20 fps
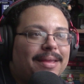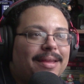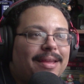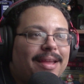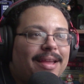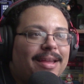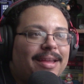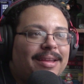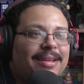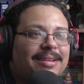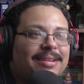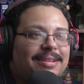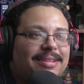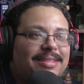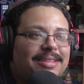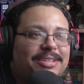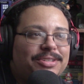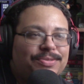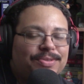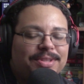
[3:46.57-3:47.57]
And
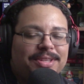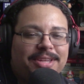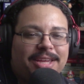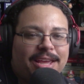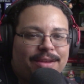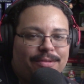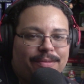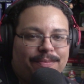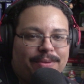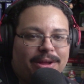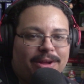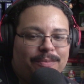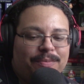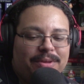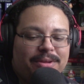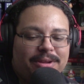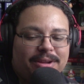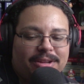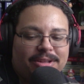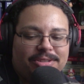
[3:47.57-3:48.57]
this really came about
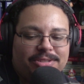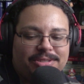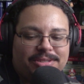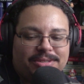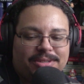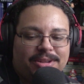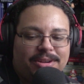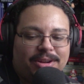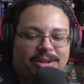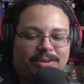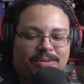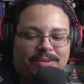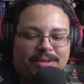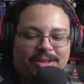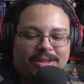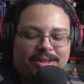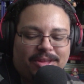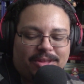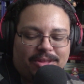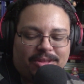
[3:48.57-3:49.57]
because,
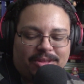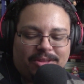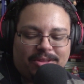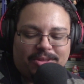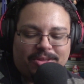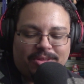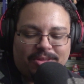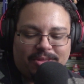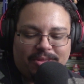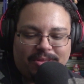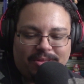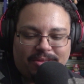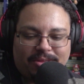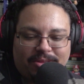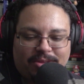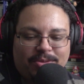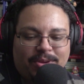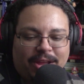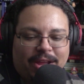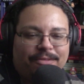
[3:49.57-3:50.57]

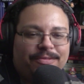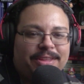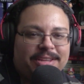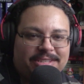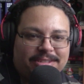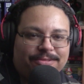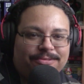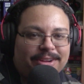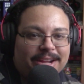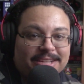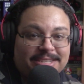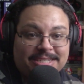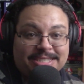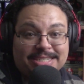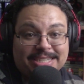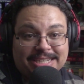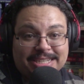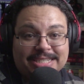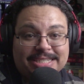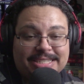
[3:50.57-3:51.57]
you have these
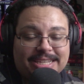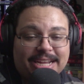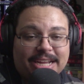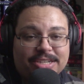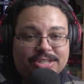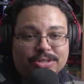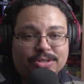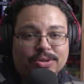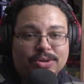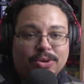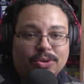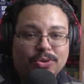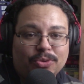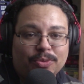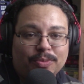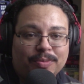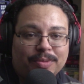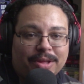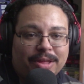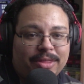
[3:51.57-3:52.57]
devices inside your
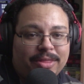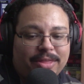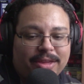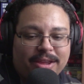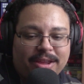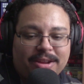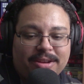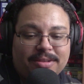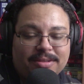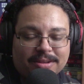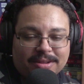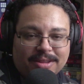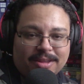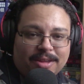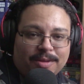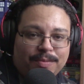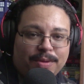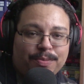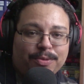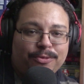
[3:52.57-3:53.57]
home, and
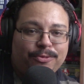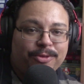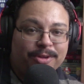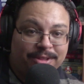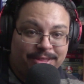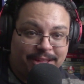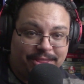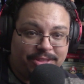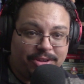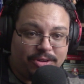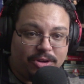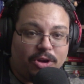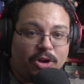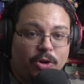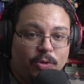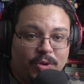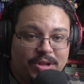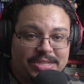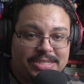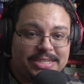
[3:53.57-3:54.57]
people feel that they're
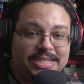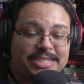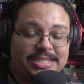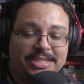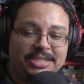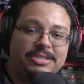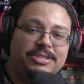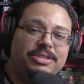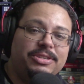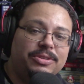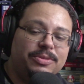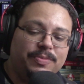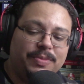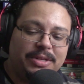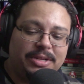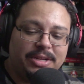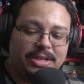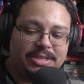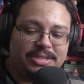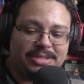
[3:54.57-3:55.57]
always listening to you
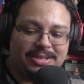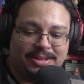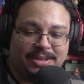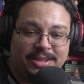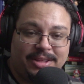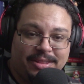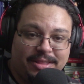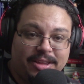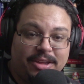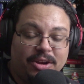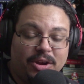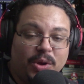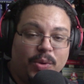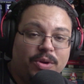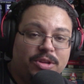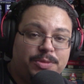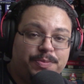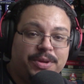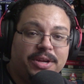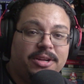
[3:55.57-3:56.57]
because they can
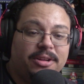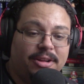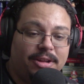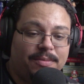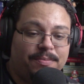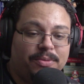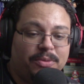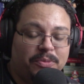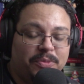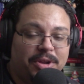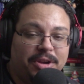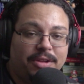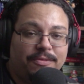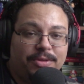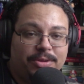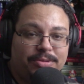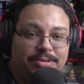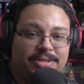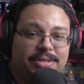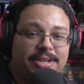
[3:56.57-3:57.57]
always pick up whenever
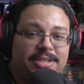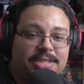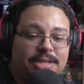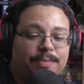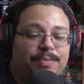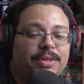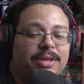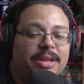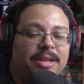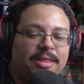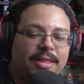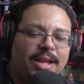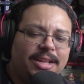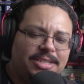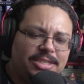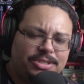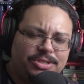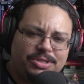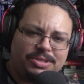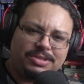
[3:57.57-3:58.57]
you say something. And
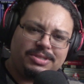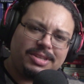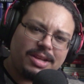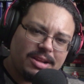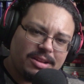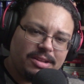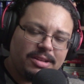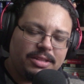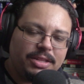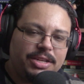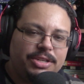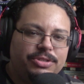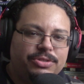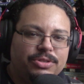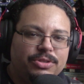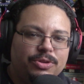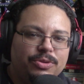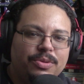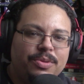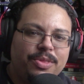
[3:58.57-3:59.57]
that's technically
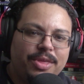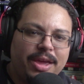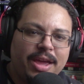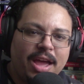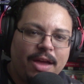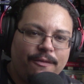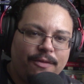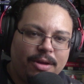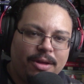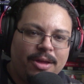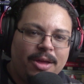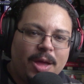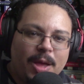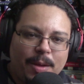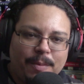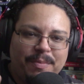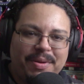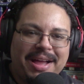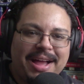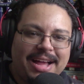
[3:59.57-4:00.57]
true. They have a
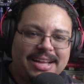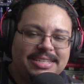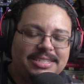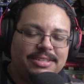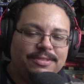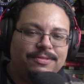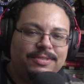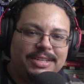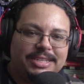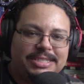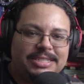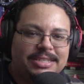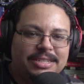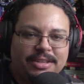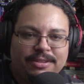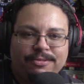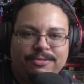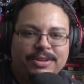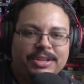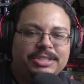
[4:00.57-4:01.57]
passive
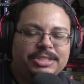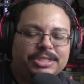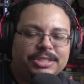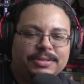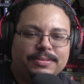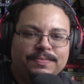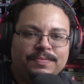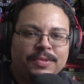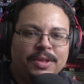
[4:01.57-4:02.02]
listening feature